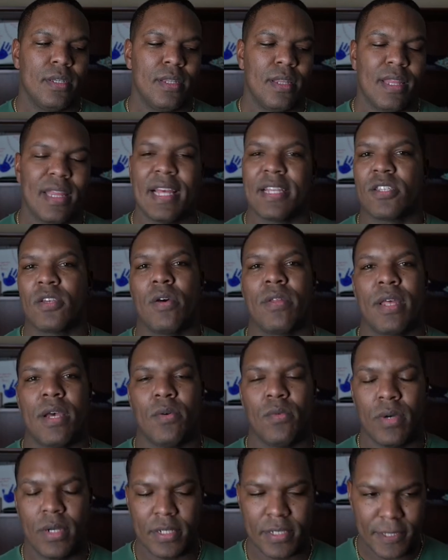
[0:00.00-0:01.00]
that's all that
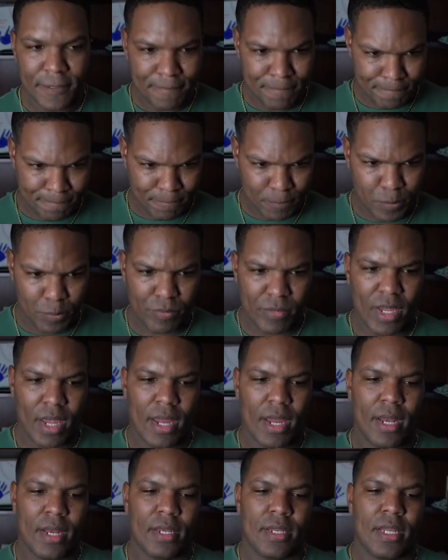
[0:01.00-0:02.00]
was.
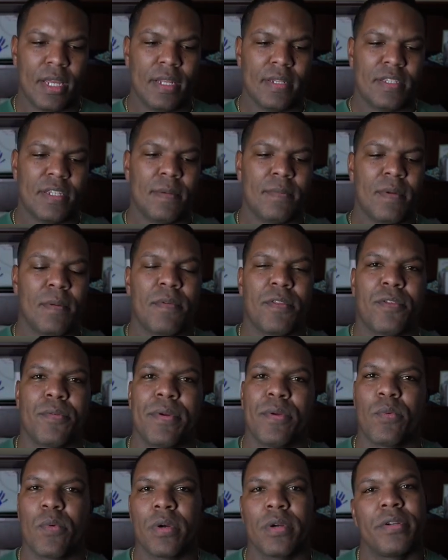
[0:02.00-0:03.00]
And tip number
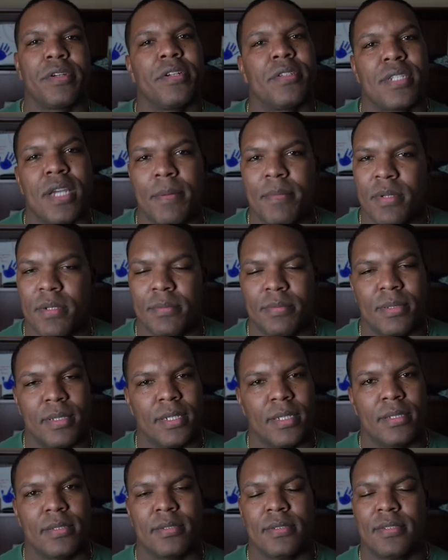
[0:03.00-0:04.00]
3, work on your time to the
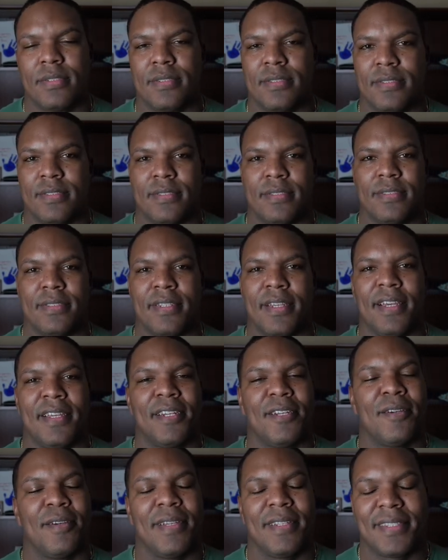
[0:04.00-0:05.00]
plate. I
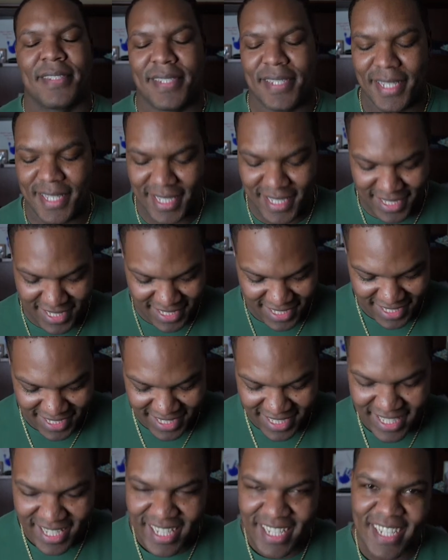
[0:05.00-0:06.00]
know it's,
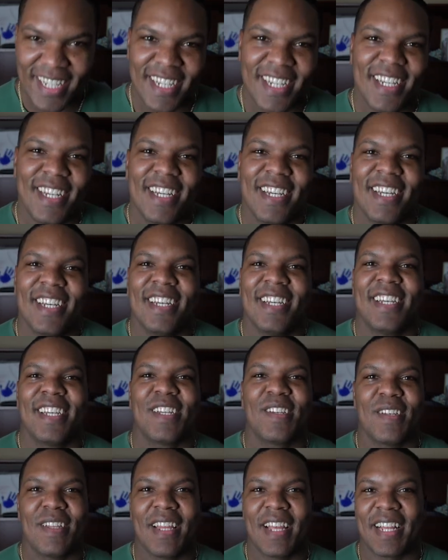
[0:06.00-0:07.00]

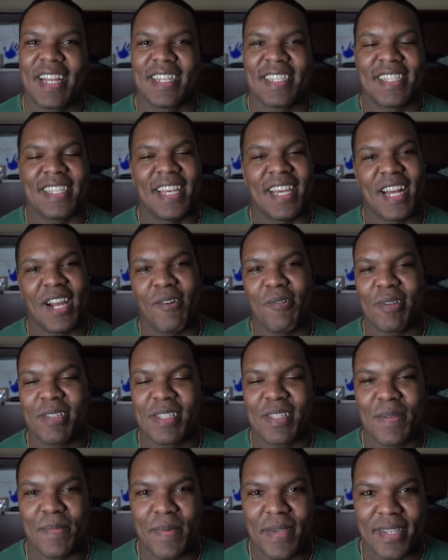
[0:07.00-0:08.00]
like I said, I
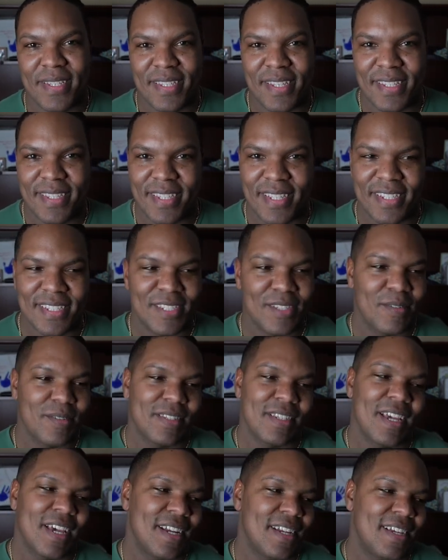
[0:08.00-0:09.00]
wasn't the best at this, so it's
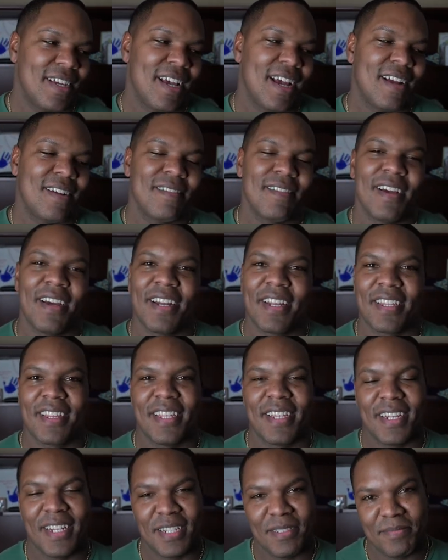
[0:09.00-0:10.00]
kind of ironic
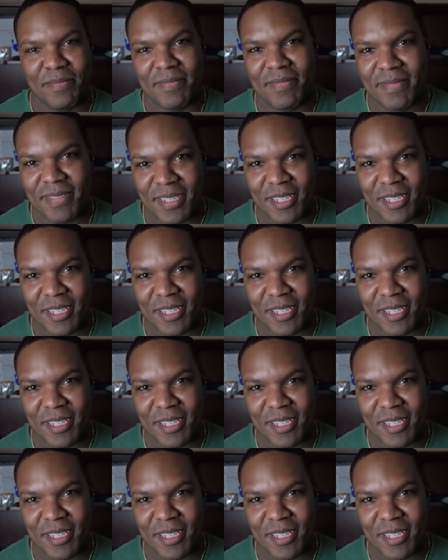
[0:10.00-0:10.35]
that I'm,